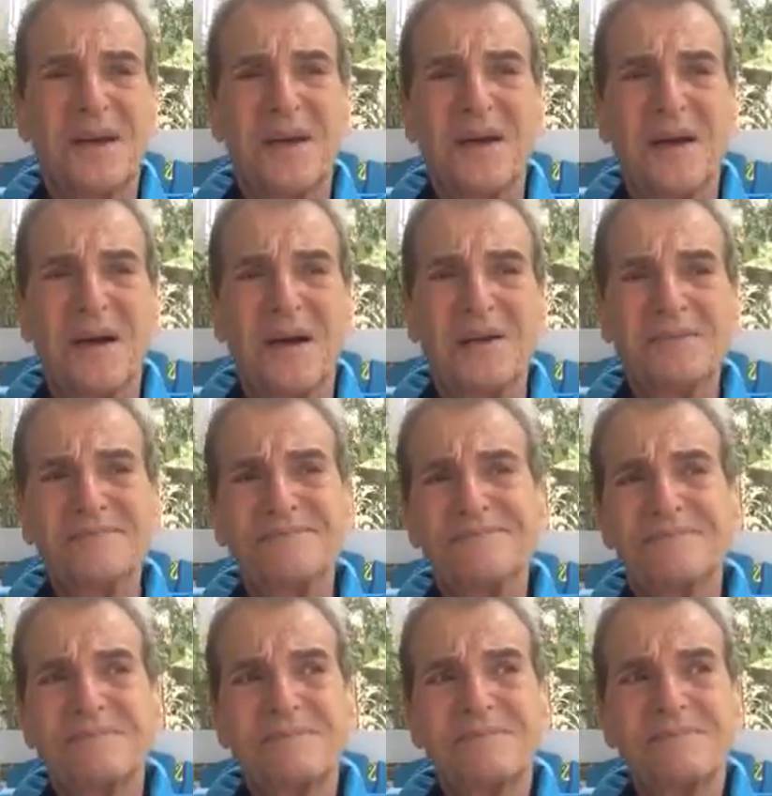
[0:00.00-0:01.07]
a
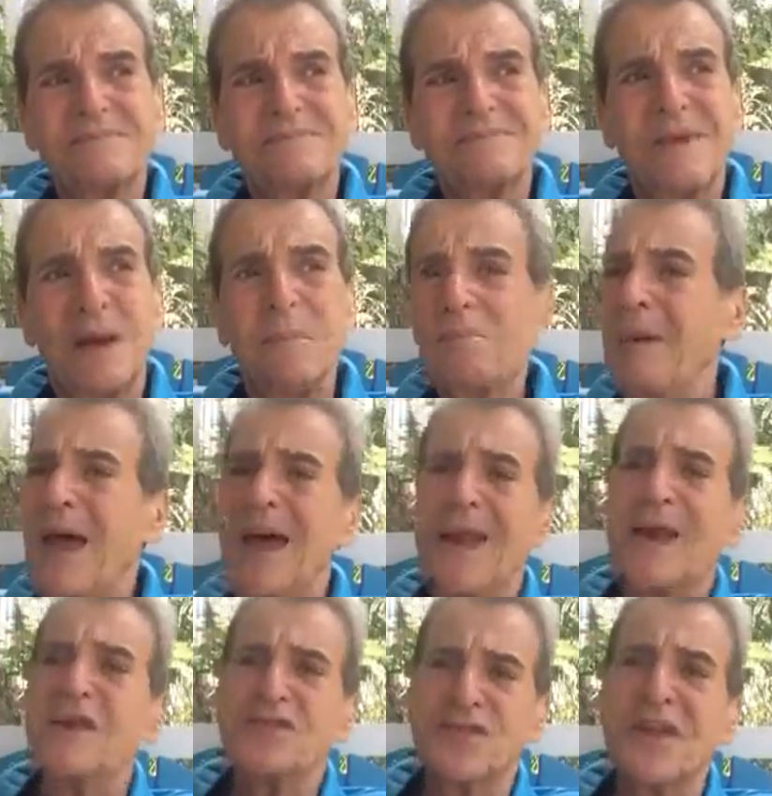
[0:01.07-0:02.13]

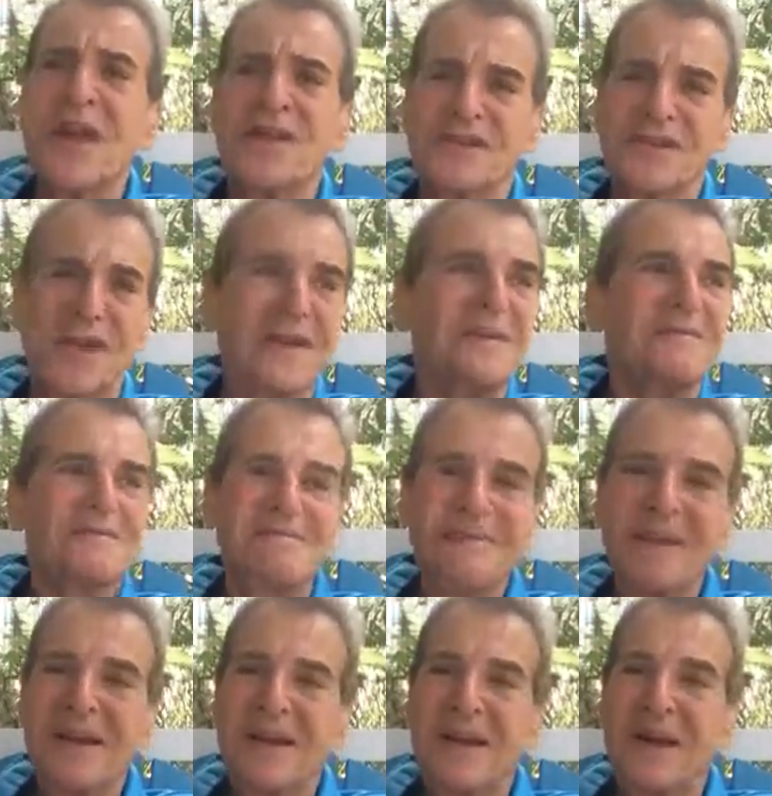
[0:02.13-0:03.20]
badass Yenta,
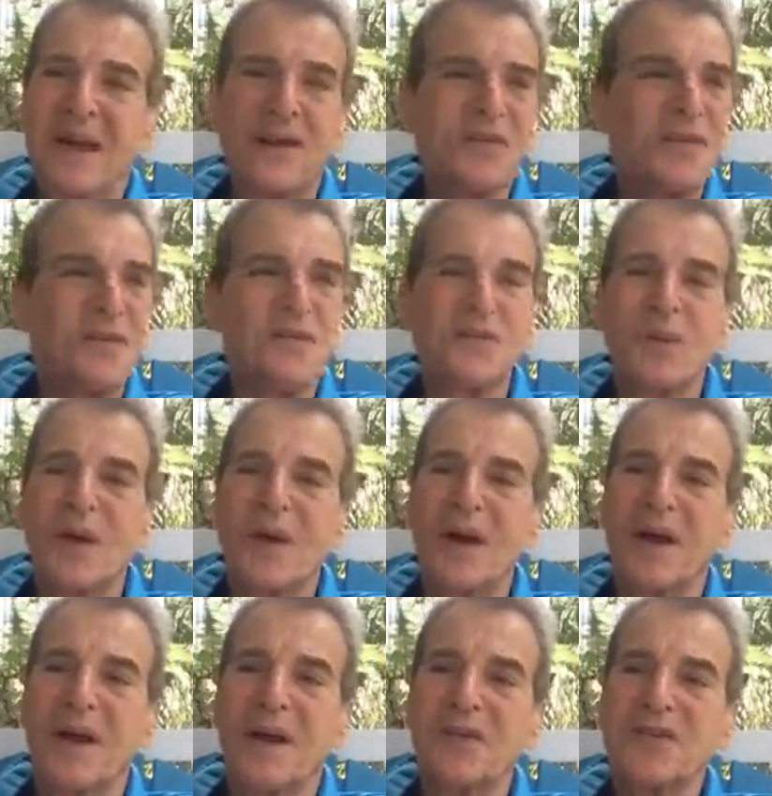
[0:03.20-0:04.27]
and she was
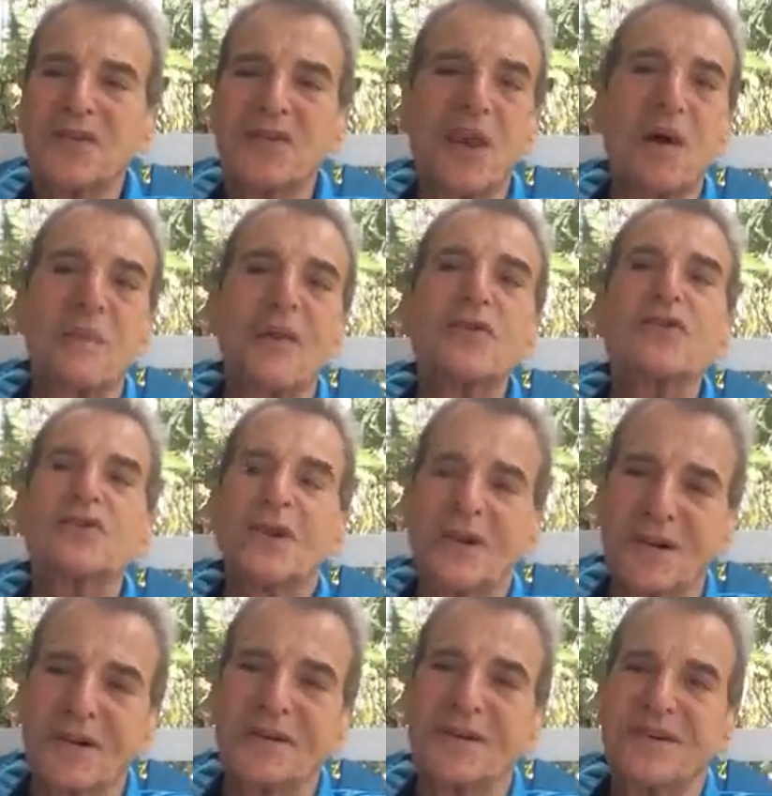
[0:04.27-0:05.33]
wearing a Sloman
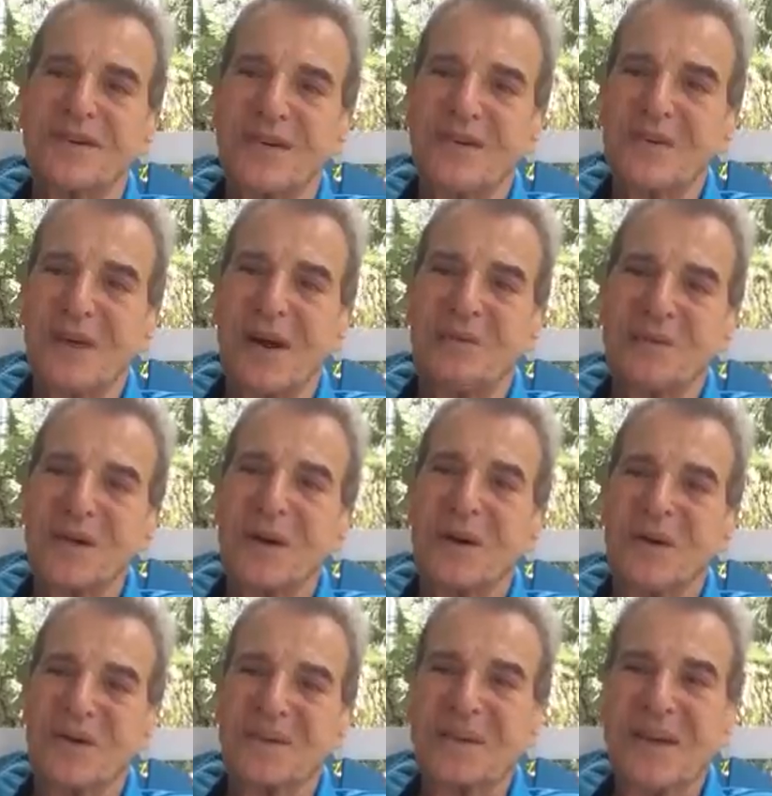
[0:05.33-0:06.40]
shield, is what I'm
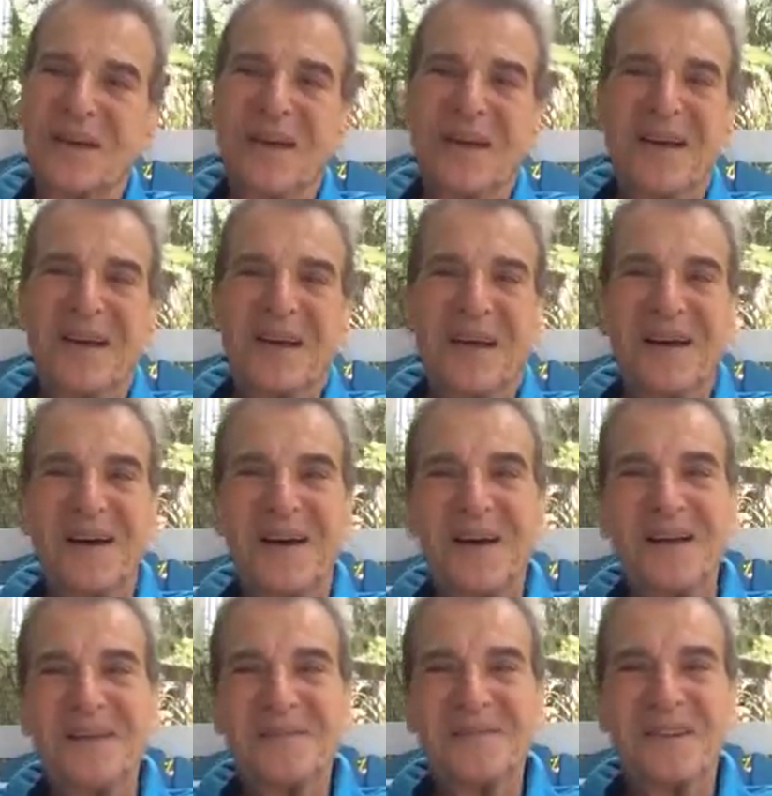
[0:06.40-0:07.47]
told.
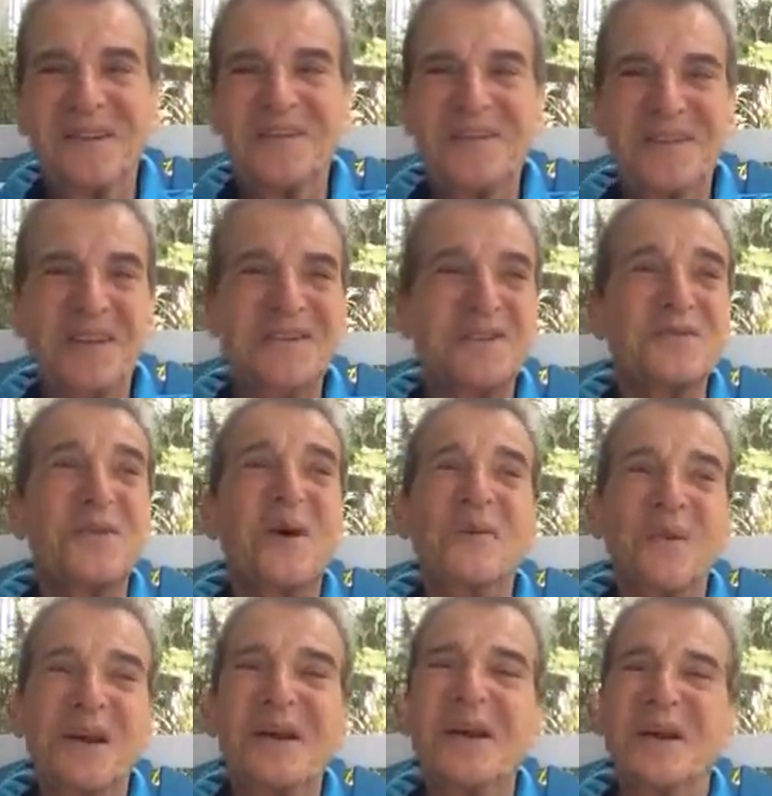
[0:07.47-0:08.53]
This is what
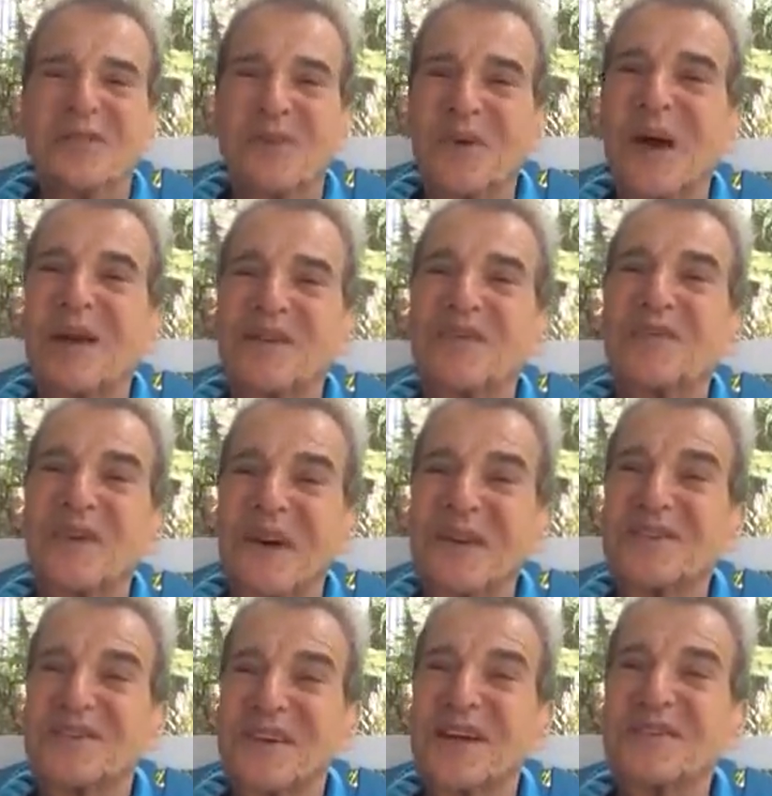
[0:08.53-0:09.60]
we need for our
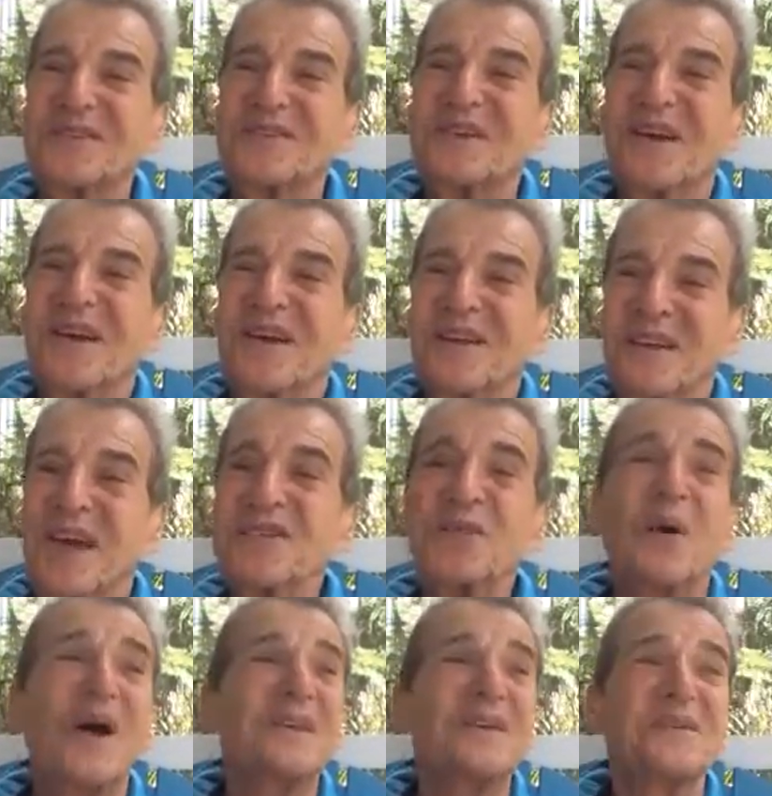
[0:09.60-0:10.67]
defense. That's
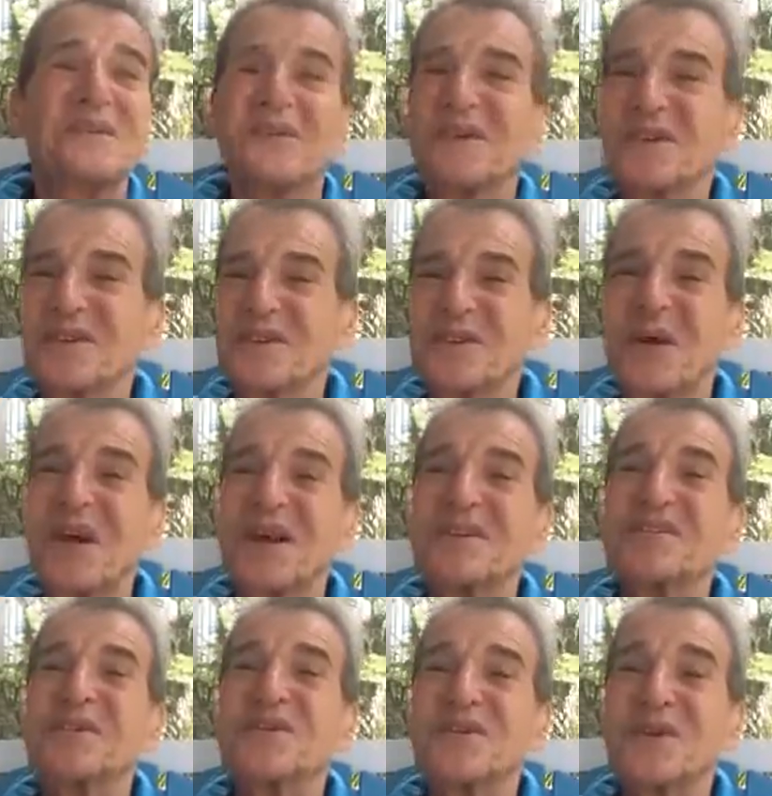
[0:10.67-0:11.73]
why the
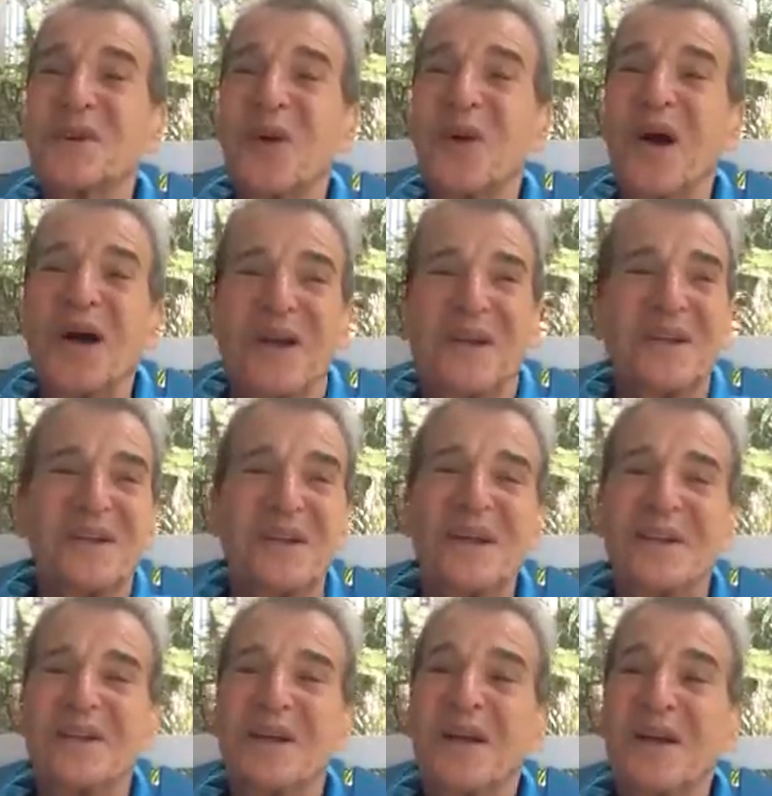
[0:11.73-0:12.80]
Israelis do so well. You
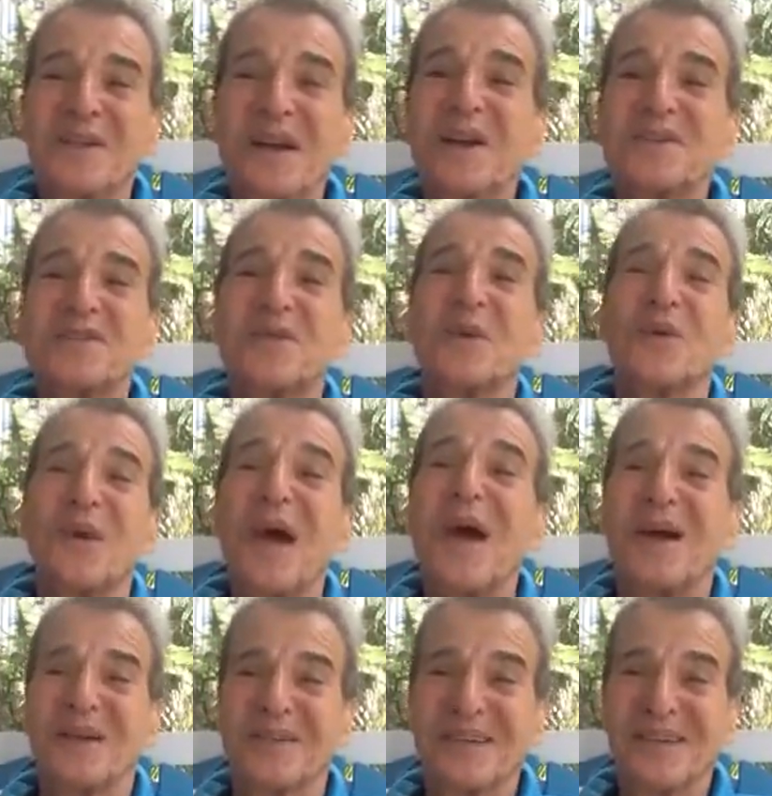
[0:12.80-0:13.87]
know, they don't screw
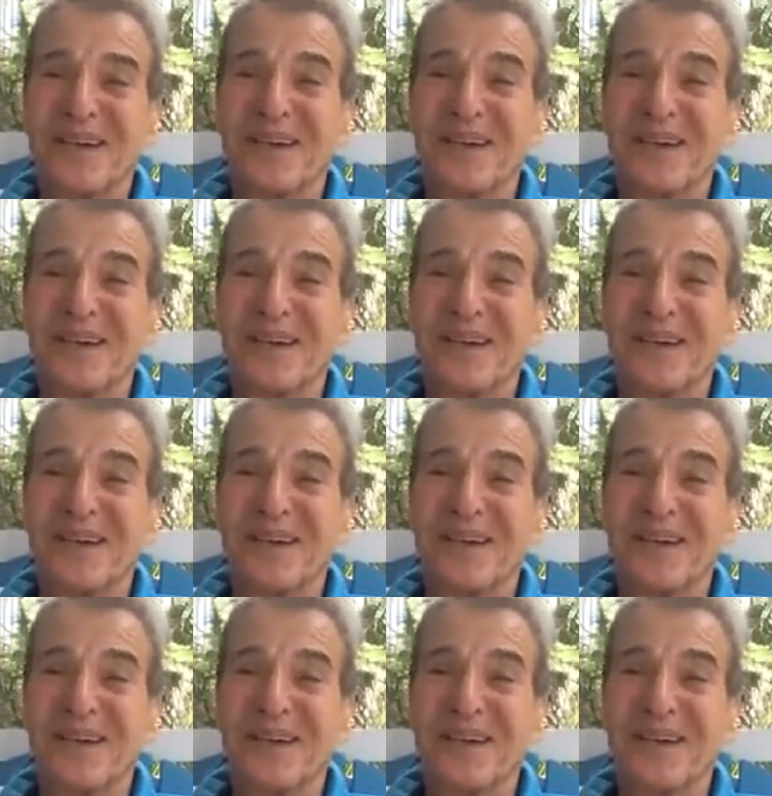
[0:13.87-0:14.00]
around,